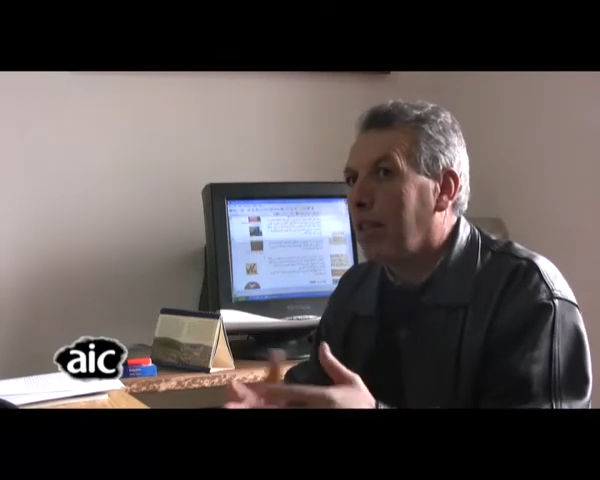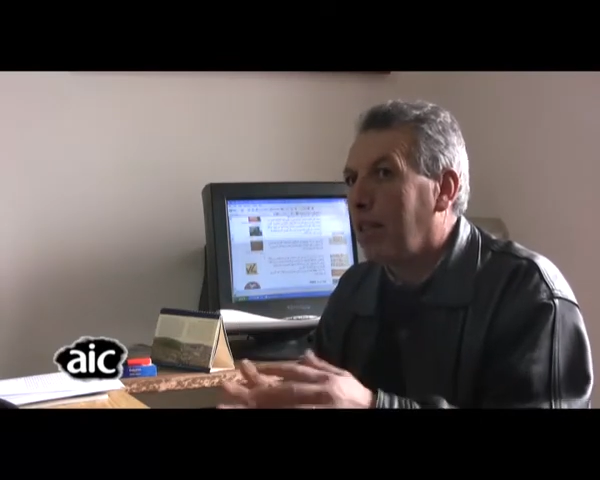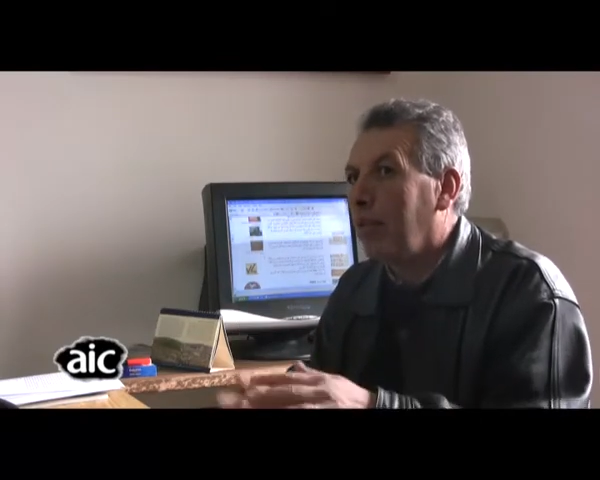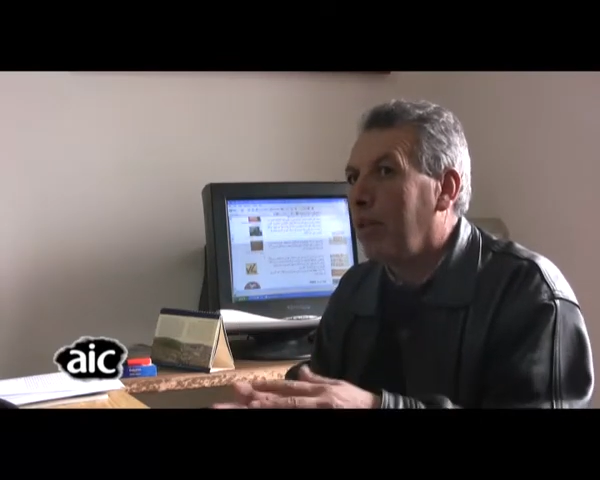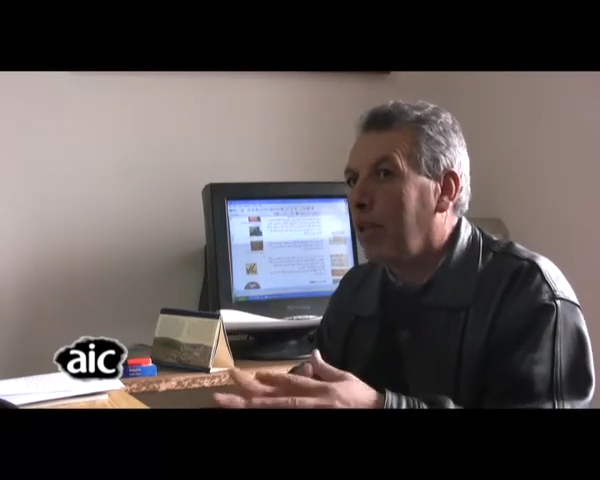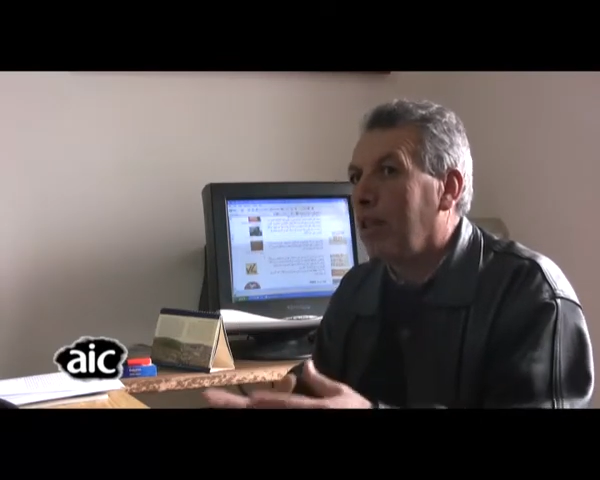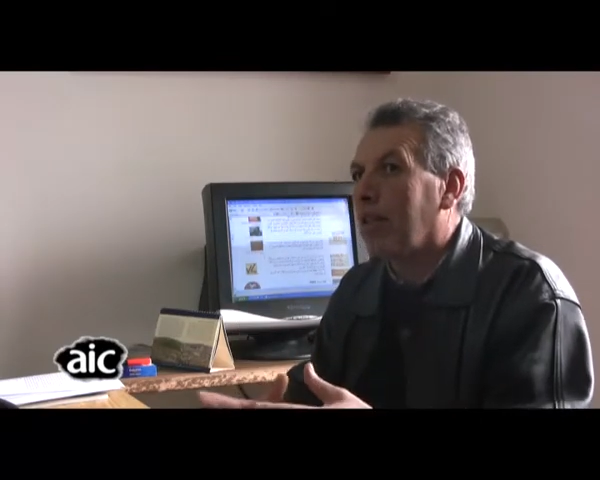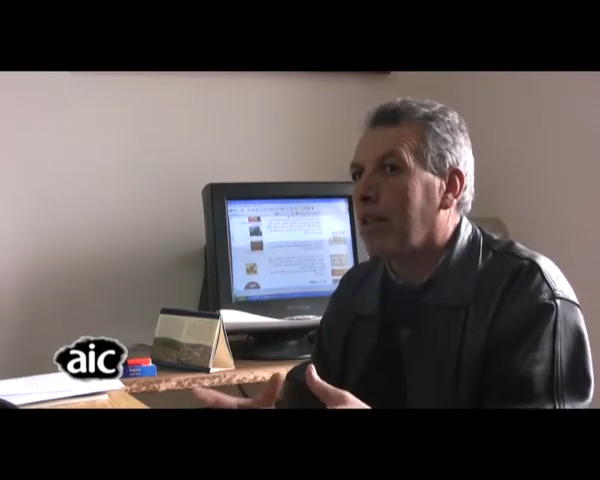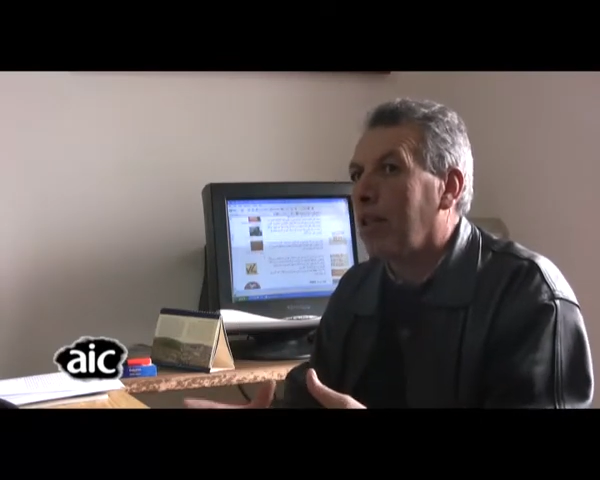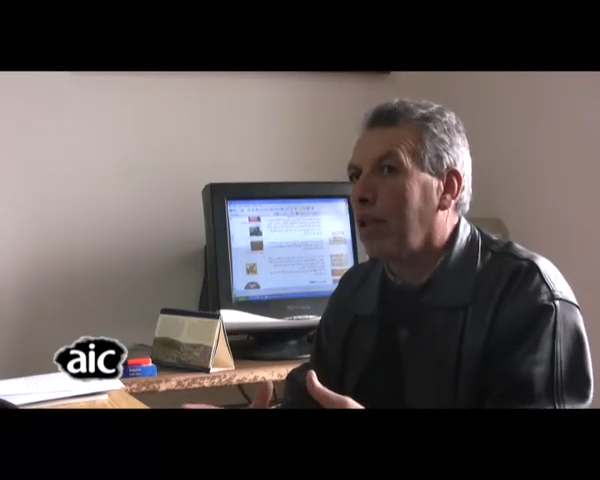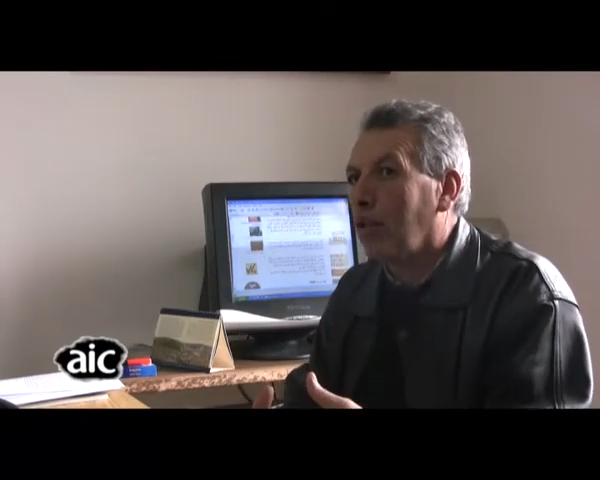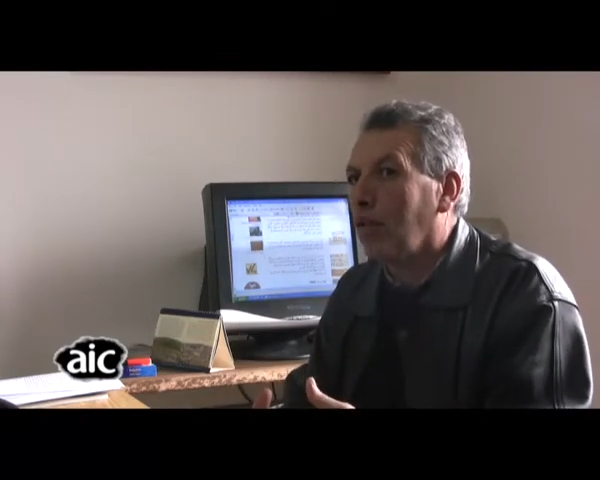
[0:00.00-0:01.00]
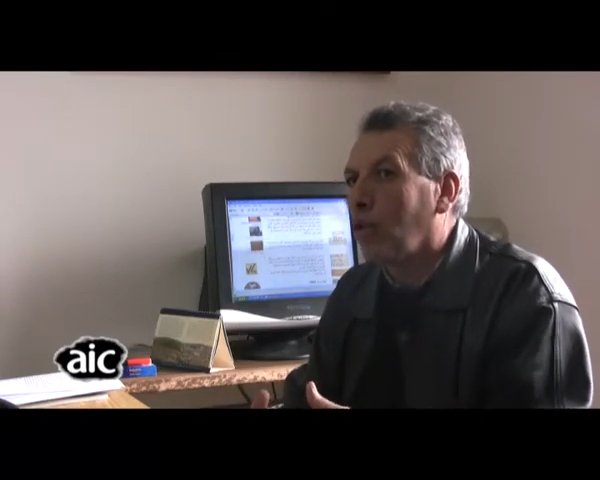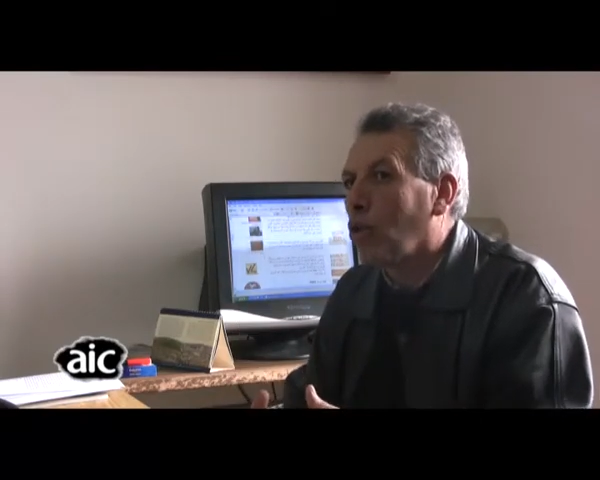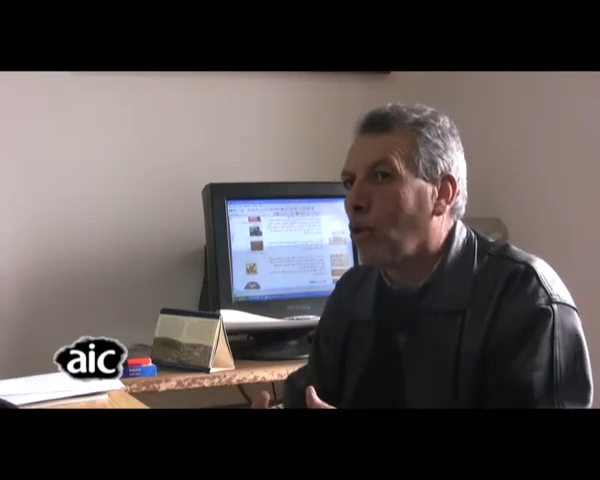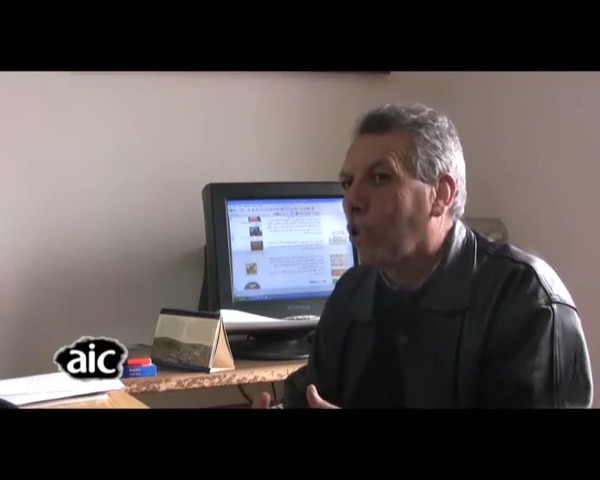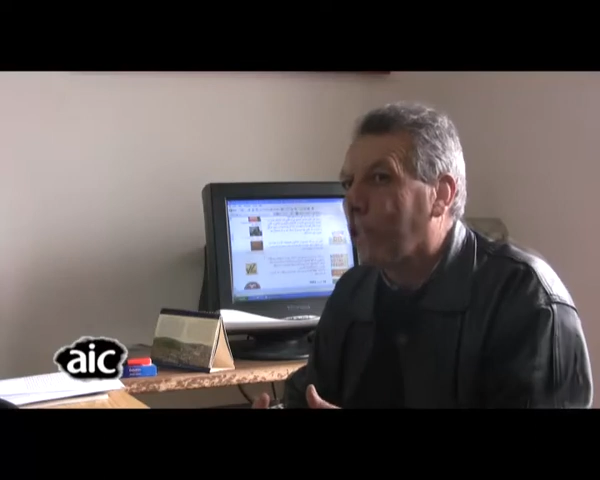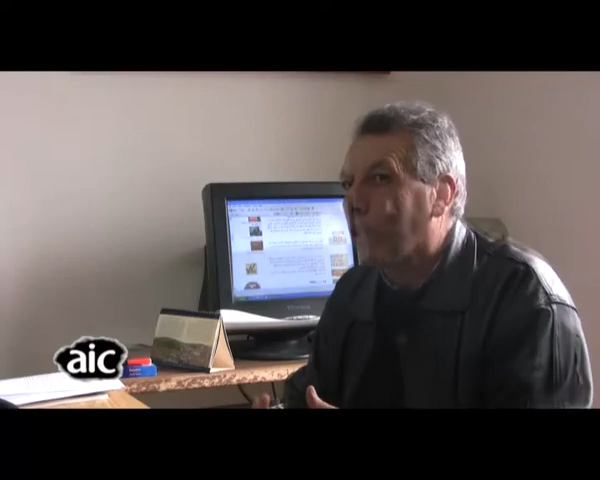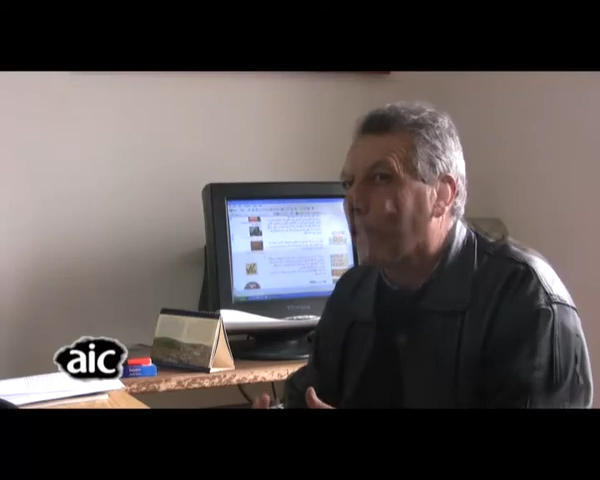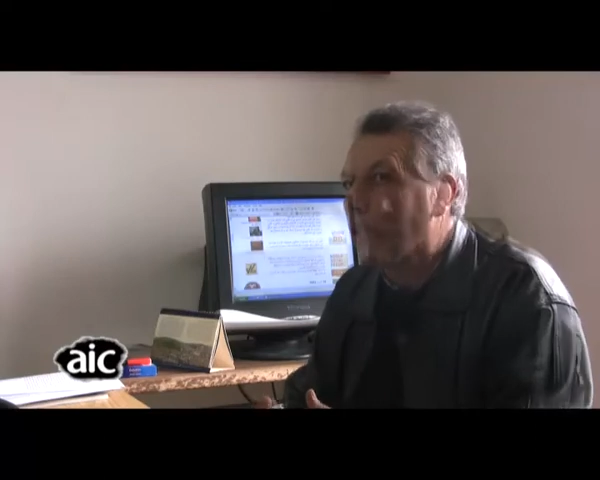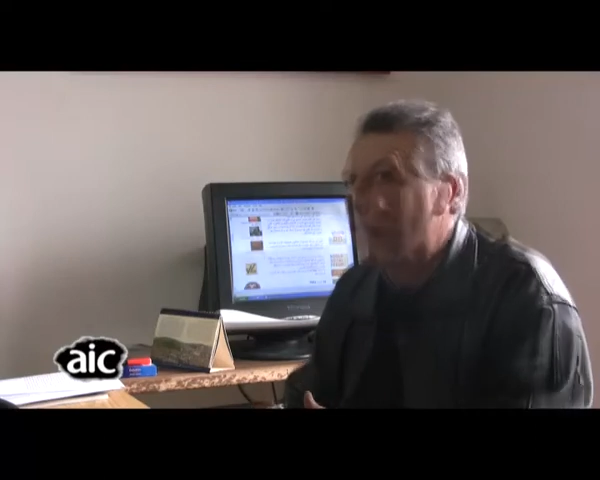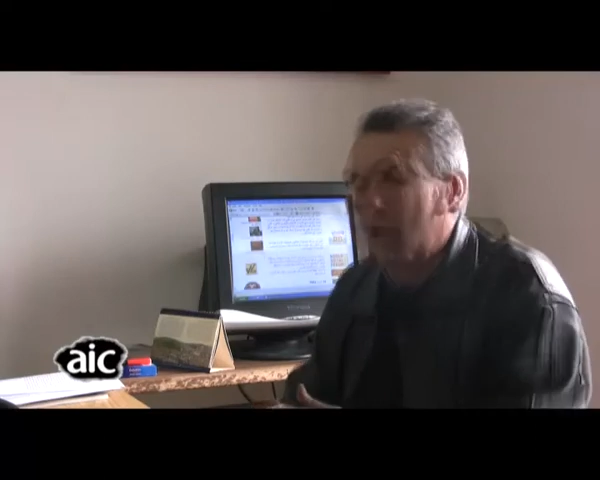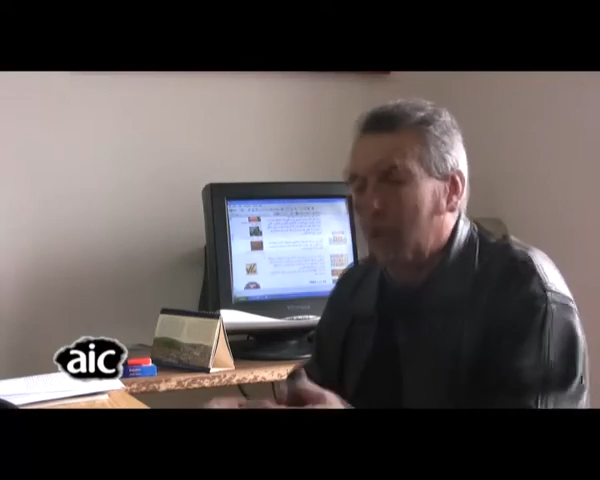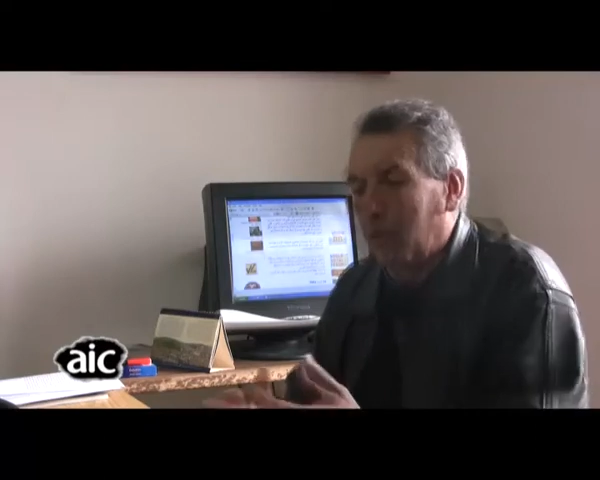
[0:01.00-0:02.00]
happened in the sight of the soldiers.